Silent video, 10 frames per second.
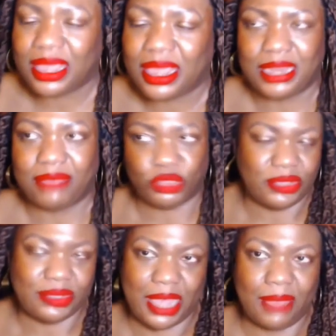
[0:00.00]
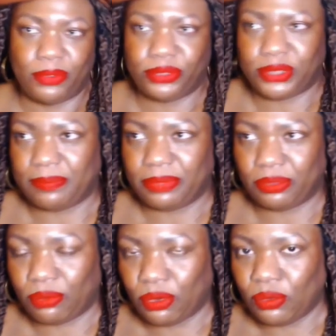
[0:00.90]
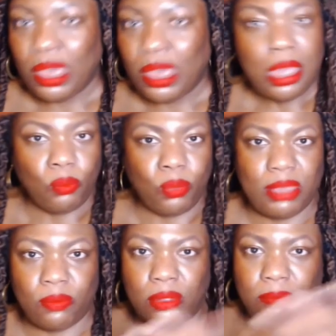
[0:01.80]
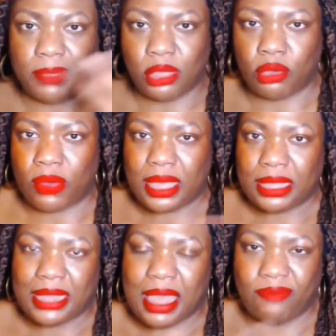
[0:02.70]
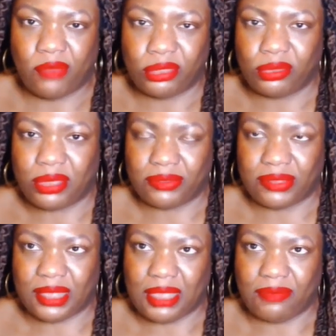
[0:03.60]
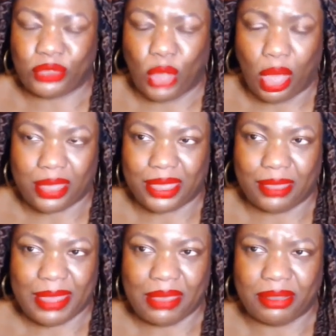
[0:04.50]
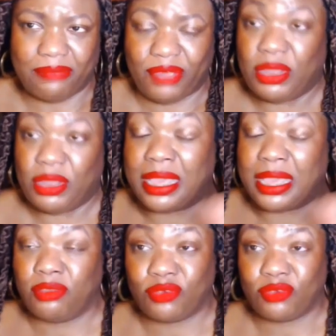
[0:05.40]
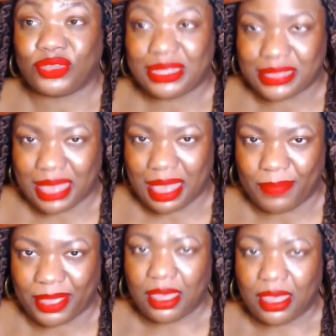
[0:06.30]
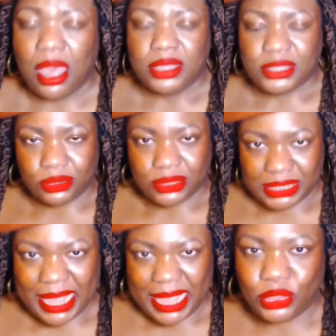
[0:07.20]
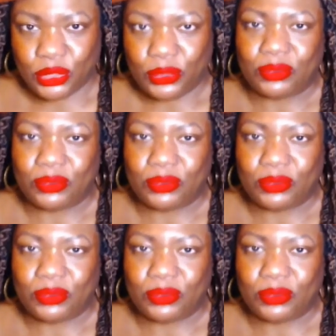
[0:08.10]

And if she's able to come through, we will be going live on New Year's Eve talking about a very interesting topic. So stay tuned.